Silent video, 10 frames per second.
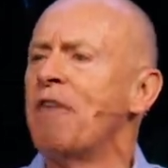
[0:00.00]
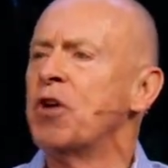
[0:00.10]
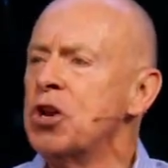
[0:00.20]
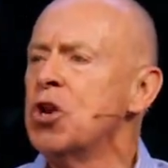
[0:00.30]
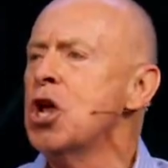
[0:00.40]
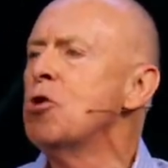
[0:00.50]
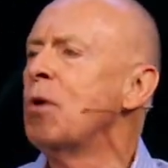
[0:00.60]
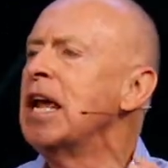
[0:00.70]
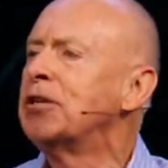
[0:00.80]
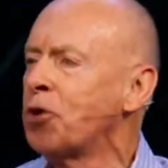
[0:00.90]
of a
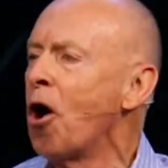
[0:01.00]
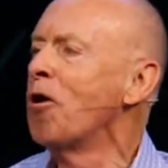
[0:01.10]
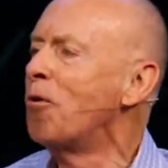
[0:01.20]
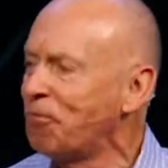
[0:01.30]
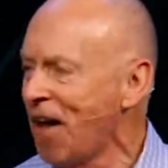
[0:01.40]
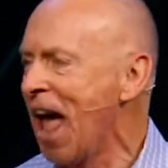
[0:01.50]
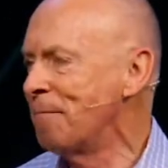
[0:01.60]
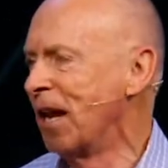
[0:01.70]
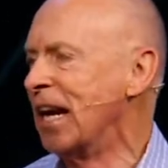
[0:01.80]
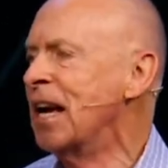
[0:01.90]
new eternal
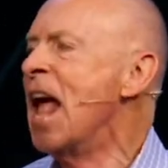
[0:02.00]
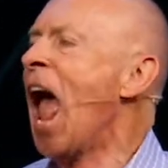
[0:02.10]
family.